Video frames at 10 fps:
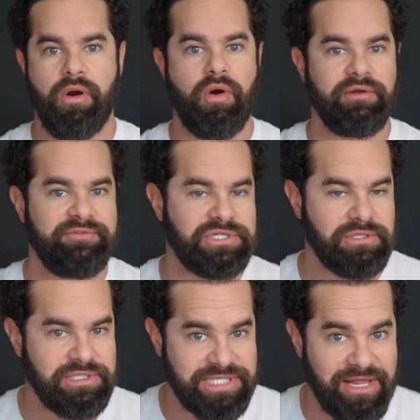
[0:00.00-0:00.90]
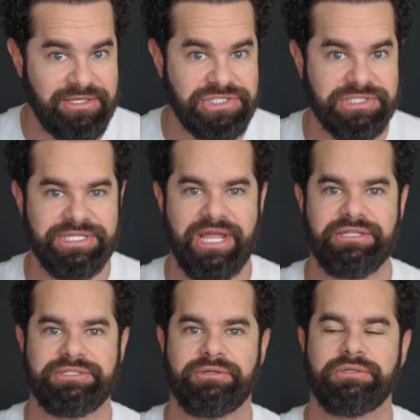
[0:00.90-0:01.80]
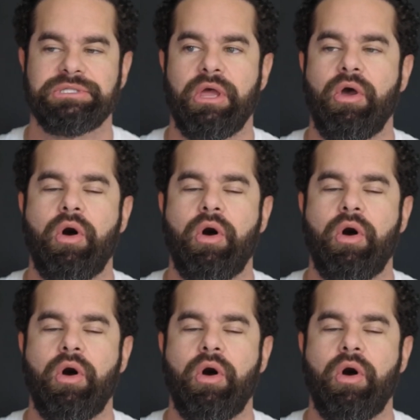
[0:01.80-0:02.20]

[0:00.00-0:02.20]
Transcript: artificial intelligence answers.